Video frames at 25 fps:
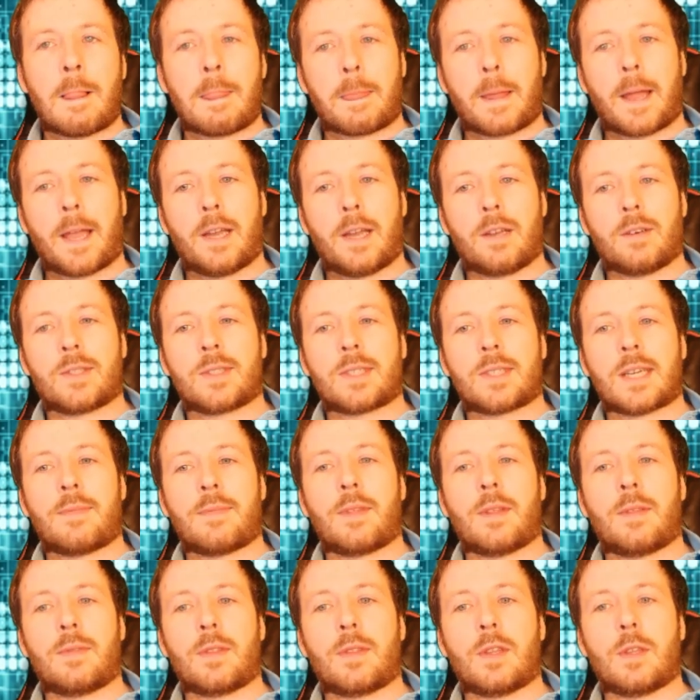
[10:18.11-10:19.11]
I understand
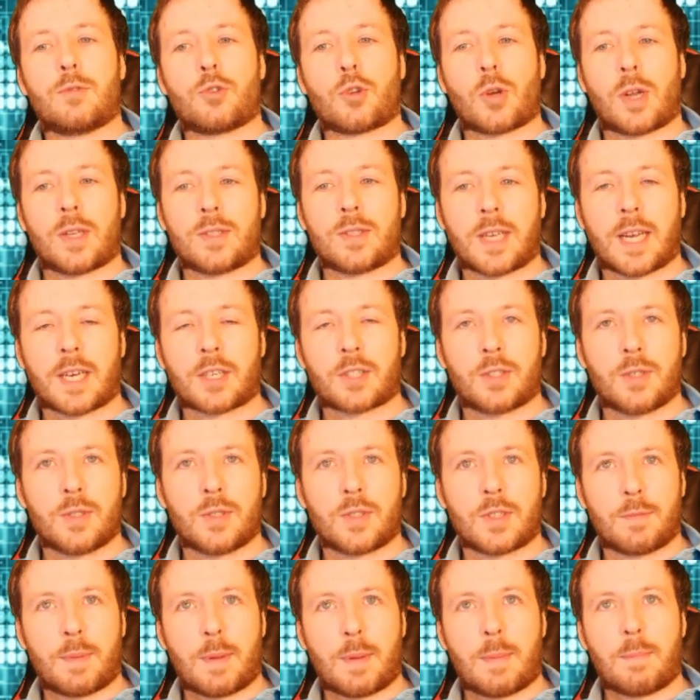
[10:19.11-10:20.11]
that transactions
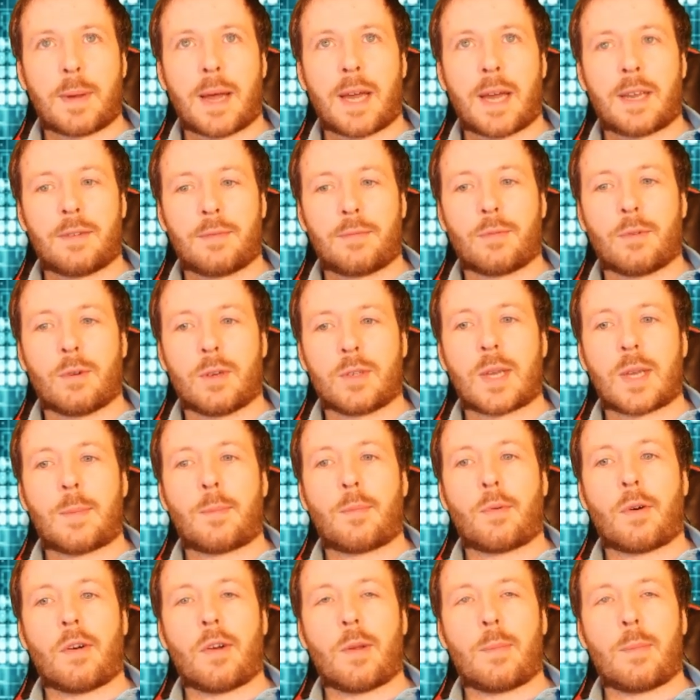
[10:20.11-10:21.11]
have been banned for a
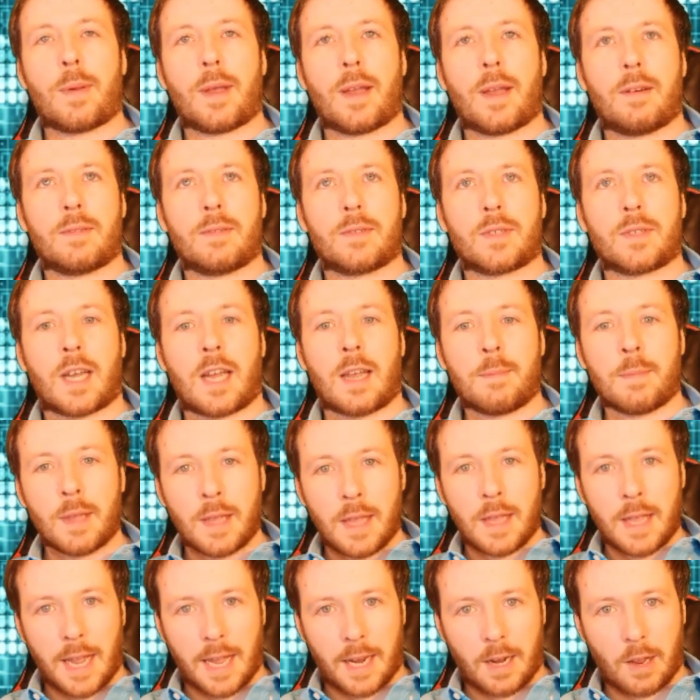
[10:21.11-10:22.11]
temporary period of time,
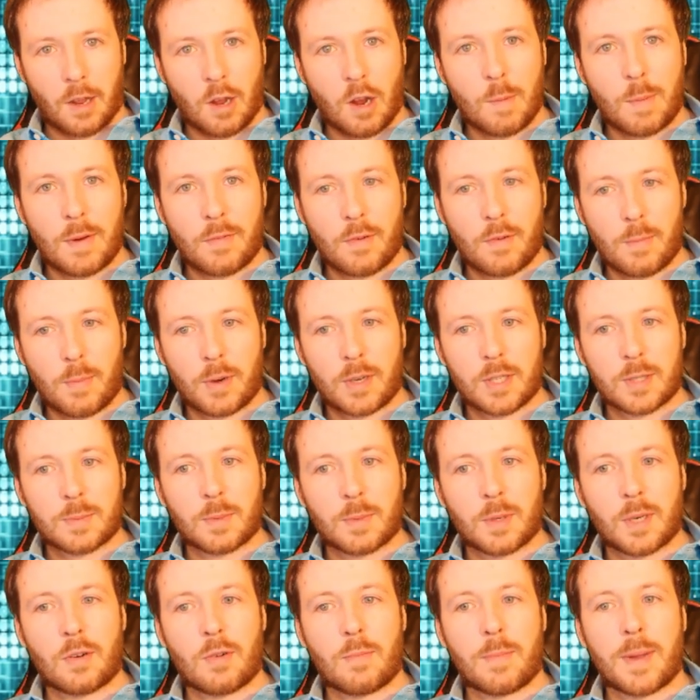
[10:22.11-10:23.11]
and I hope everybody's
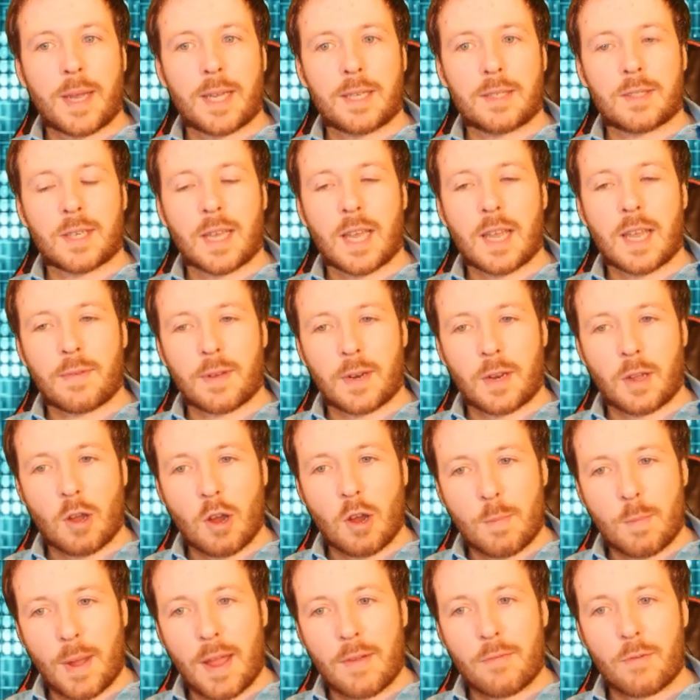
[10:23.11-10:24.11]
money remains safe, and I
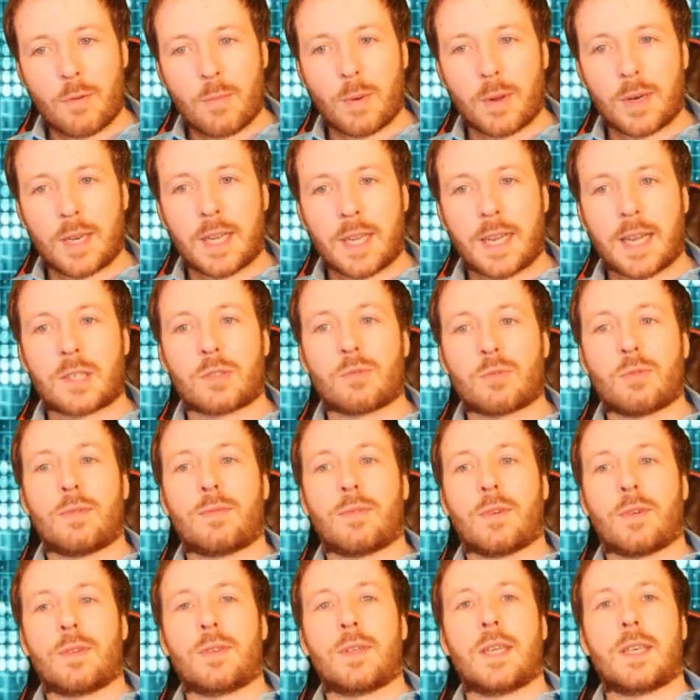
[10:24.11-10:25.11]
hope everybody gets
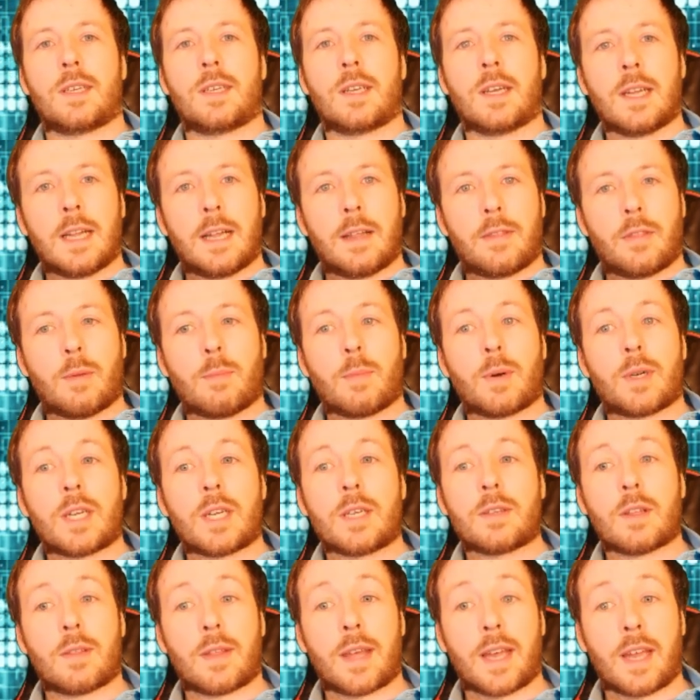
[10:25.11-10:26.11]
refunded the money
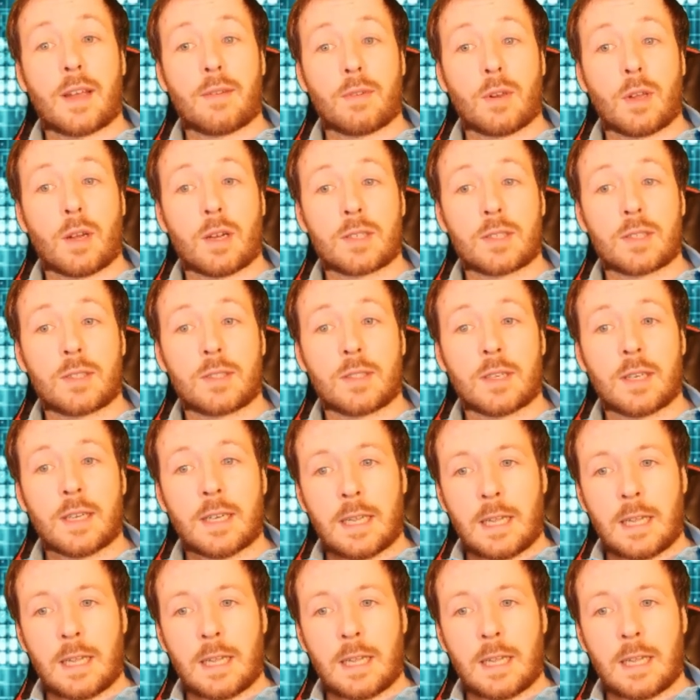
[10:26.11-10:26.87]
that they have lost.